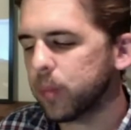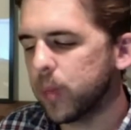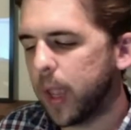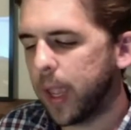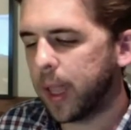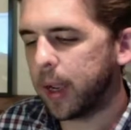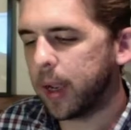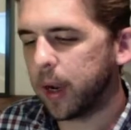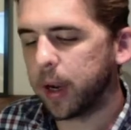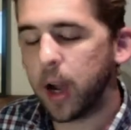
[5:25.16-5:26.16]
And
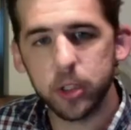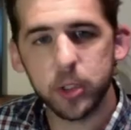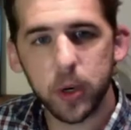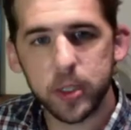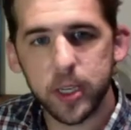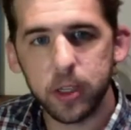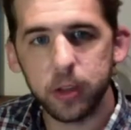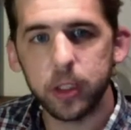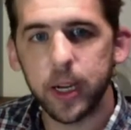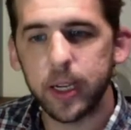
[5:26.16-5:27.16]
Kafka is
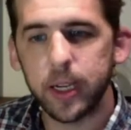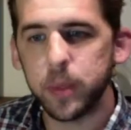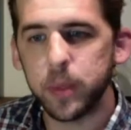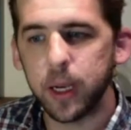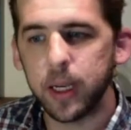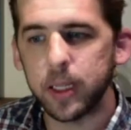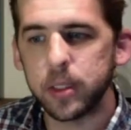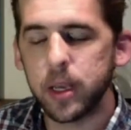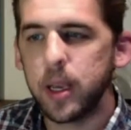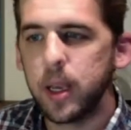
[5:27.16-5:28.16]
particularly nice
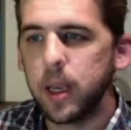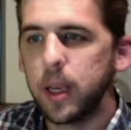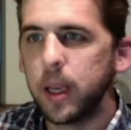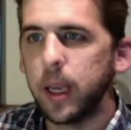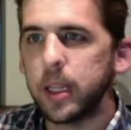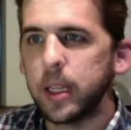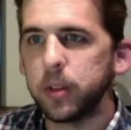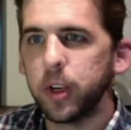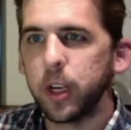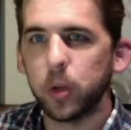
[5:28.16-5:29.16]
because it's a
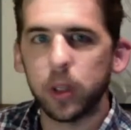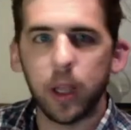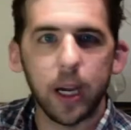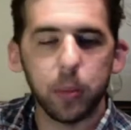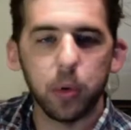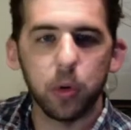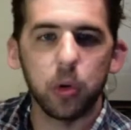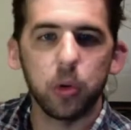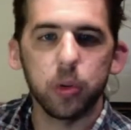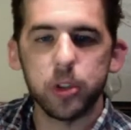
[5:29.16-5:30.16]
very
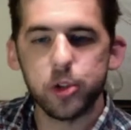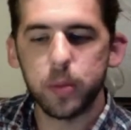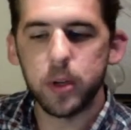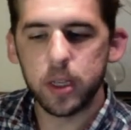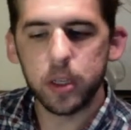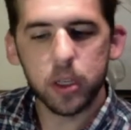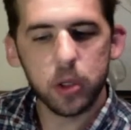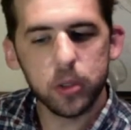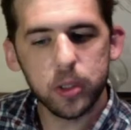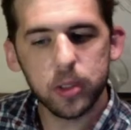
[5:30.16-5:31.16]
reliable distributed
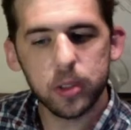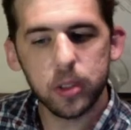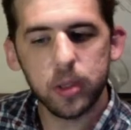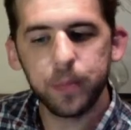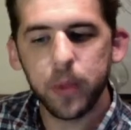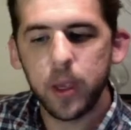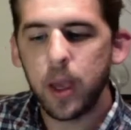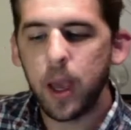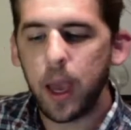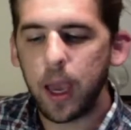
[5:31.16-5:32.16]
queue system,
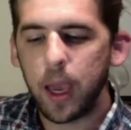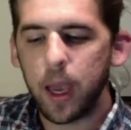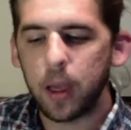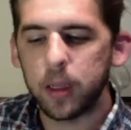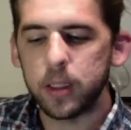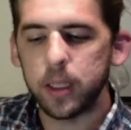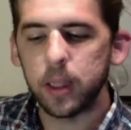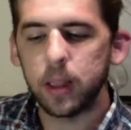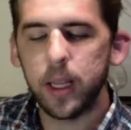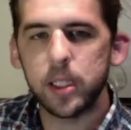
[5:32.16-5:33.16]
and
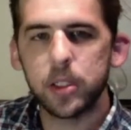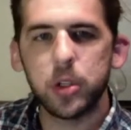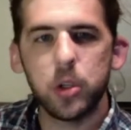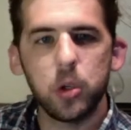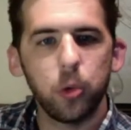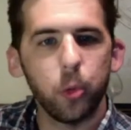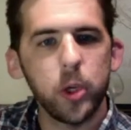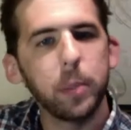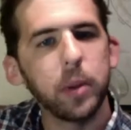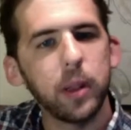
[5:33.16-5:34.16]
it lets you
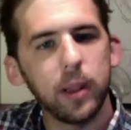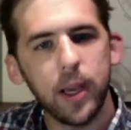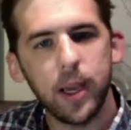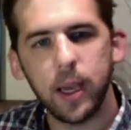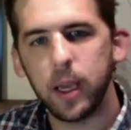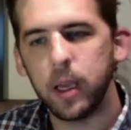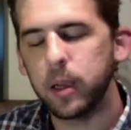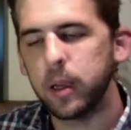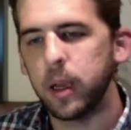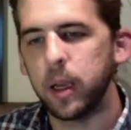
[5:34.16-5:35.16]
replay
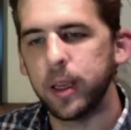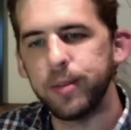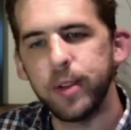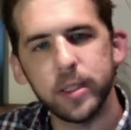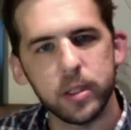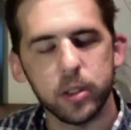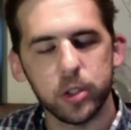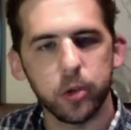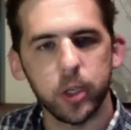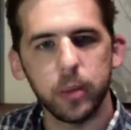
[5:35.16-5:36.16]
events in the
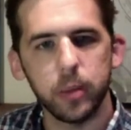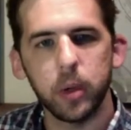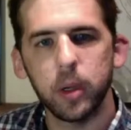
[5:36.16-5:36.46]
stream